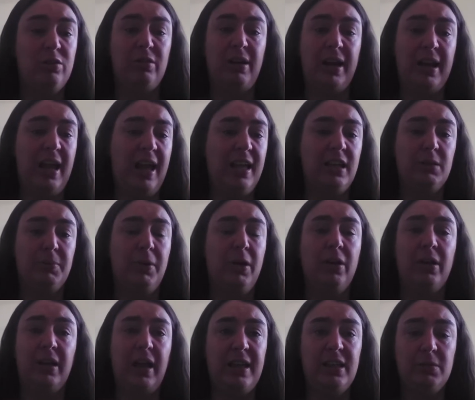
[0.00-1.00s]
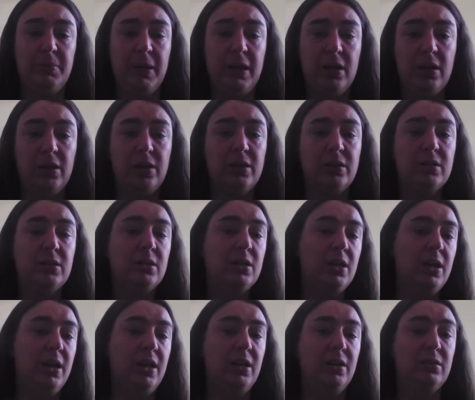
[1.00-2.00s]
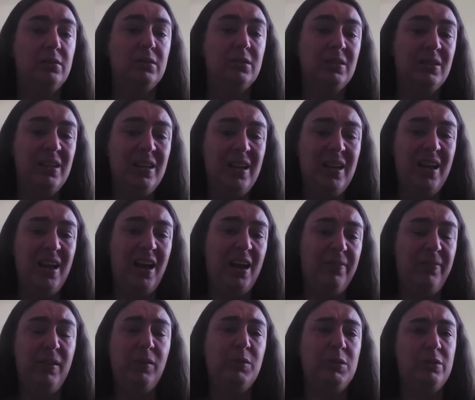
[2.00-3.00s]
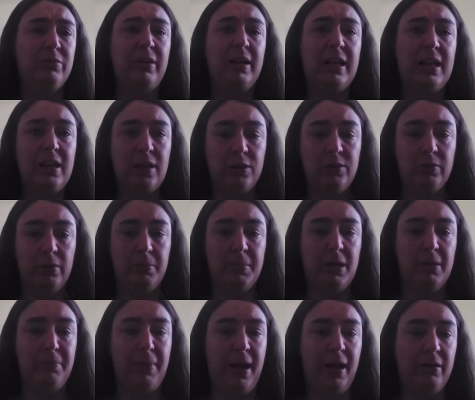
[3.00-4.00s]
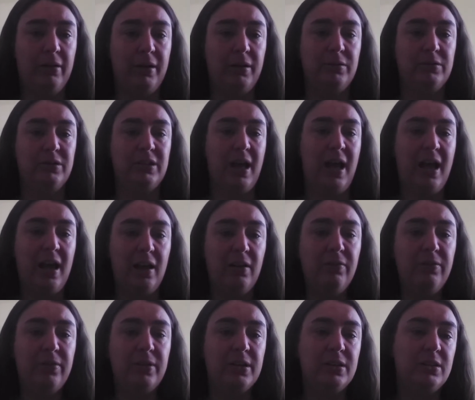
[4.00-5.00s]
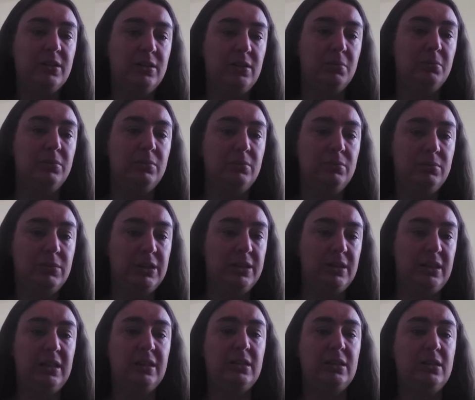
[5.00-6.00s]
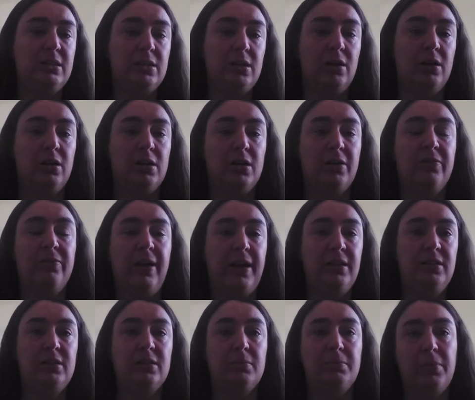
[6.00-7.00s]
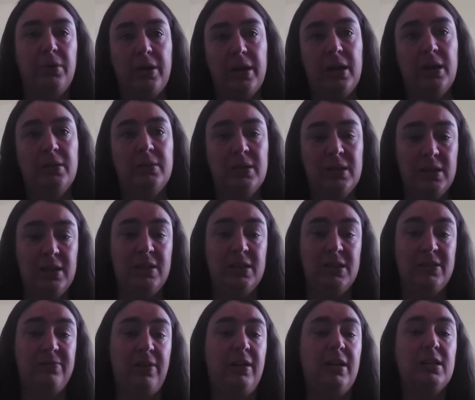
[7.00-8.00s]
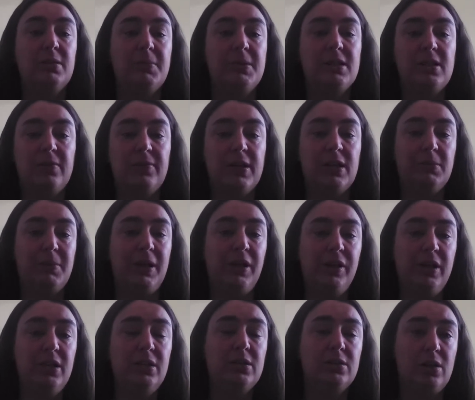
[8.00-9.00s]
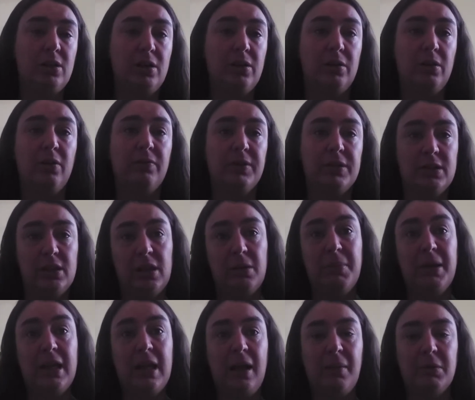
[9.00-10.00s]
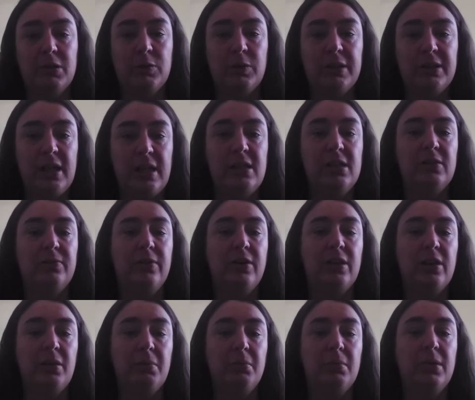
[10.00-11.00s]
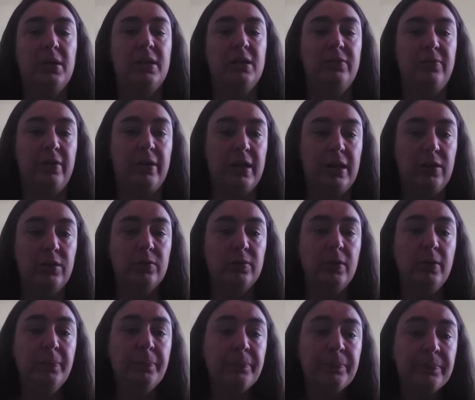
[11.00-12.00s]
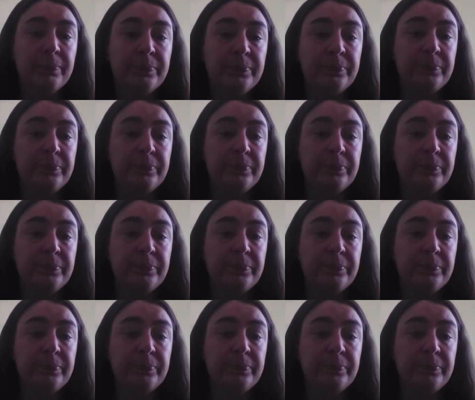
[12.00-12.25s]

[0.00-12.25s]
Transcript: great expert guest speakers, and I felt it was a really useful bit of background to have, as some diseases are vectored by very specific species, so obviously being able to identify them is very useful.